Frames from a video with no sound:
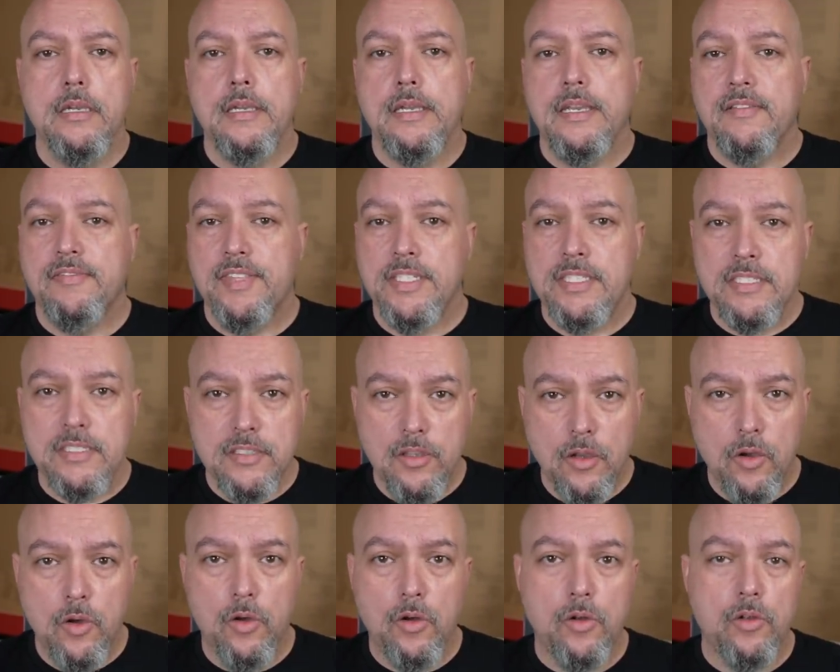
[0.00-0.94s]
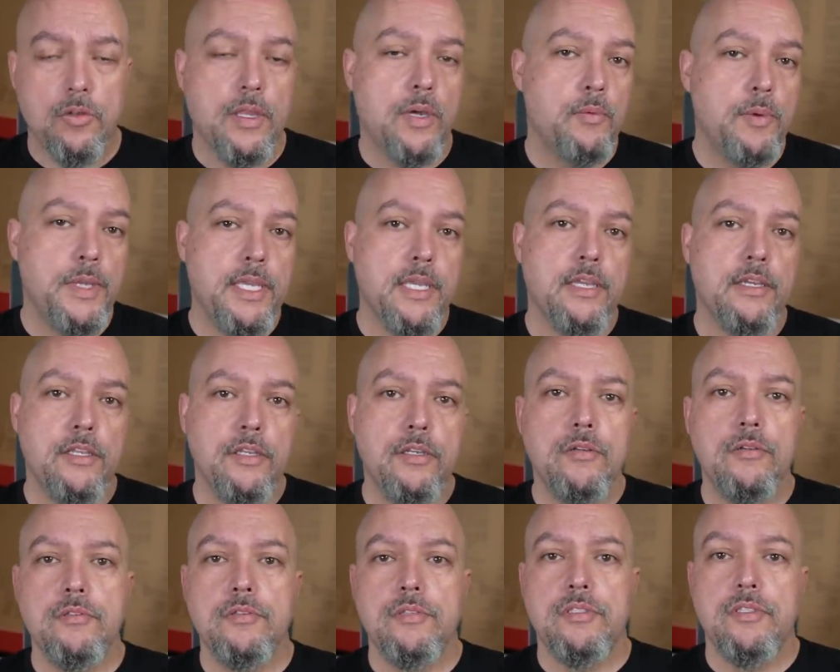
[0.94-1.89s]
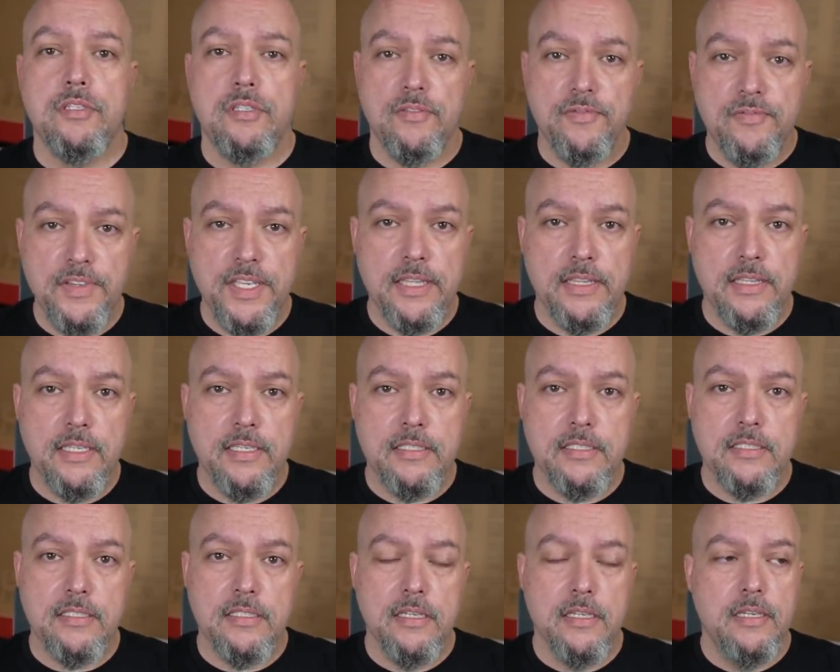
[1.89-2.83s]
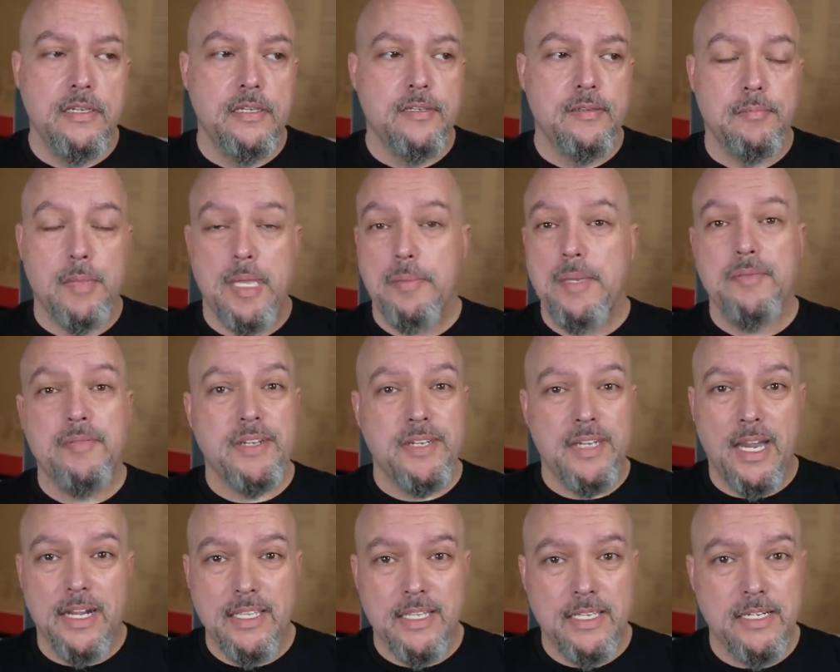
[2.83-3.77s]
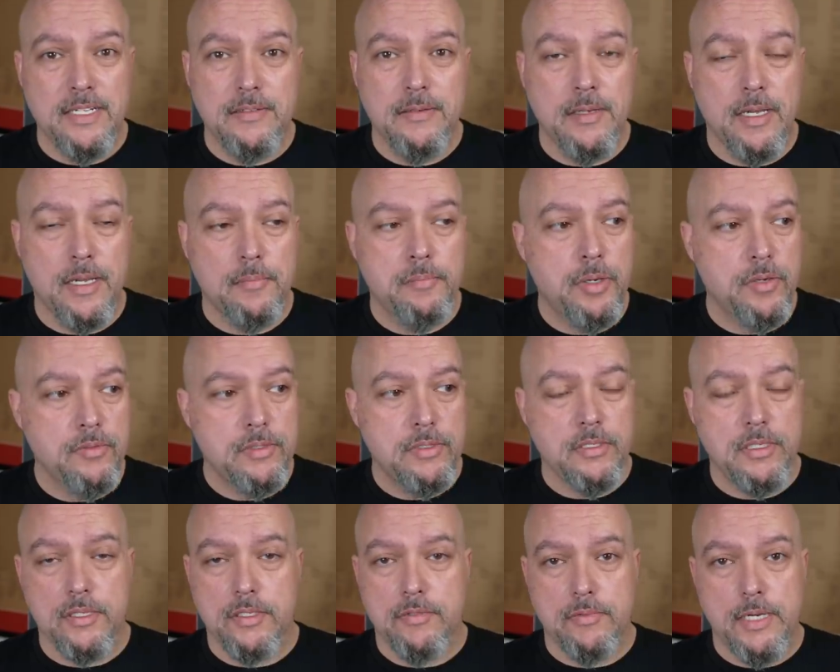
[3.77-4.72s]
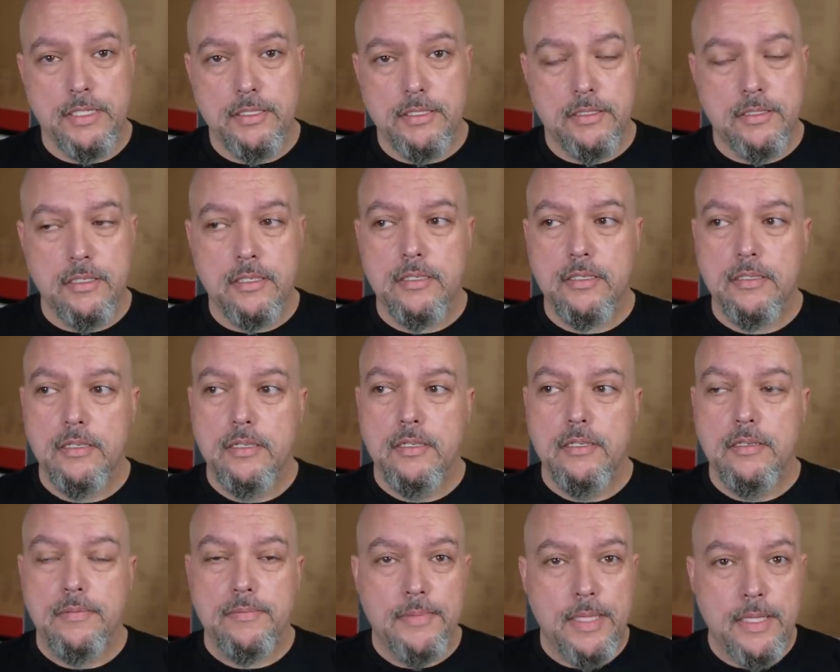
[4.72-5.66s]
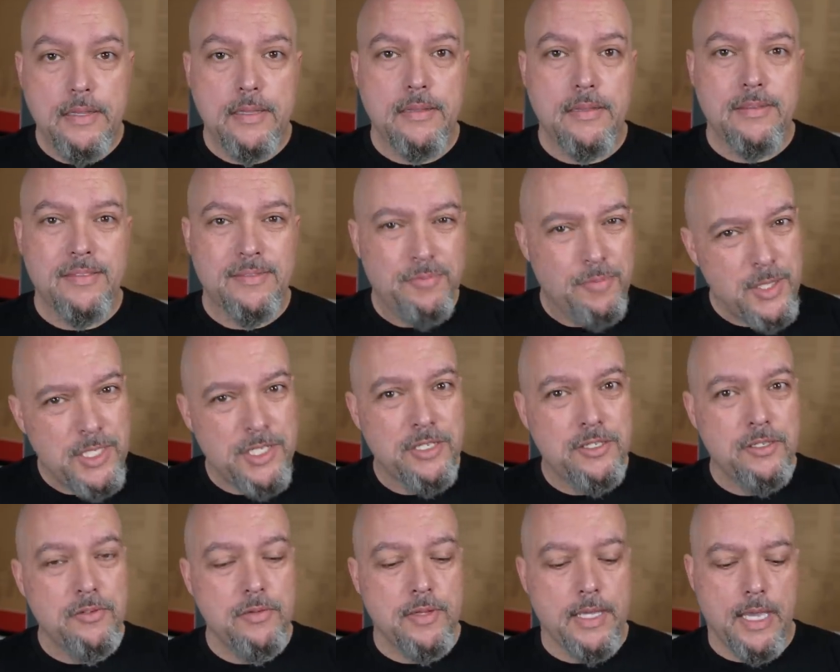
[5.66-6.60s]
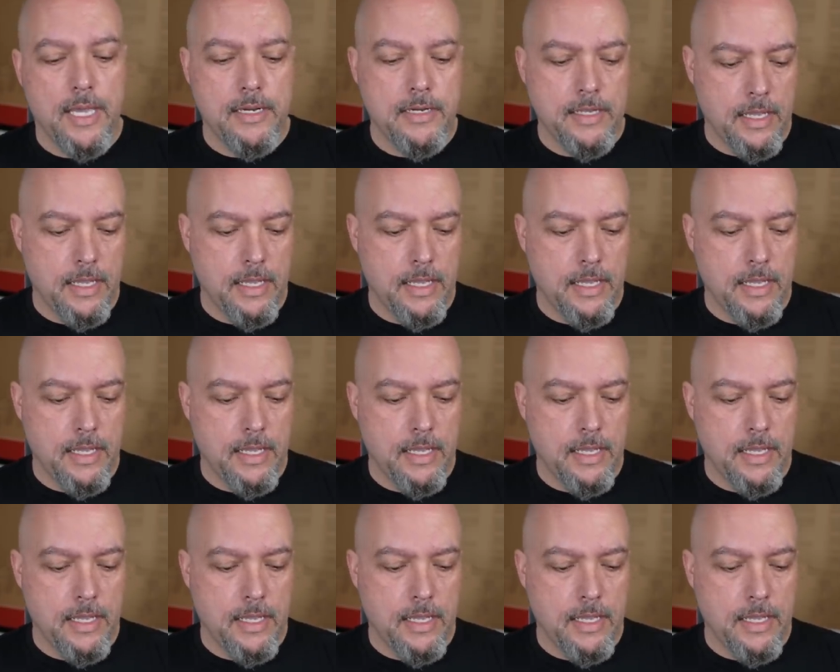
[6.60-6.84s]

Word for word: If this is a hole that we can use to defeat this, maybe even not get it uh, posted in the register, then we should do that.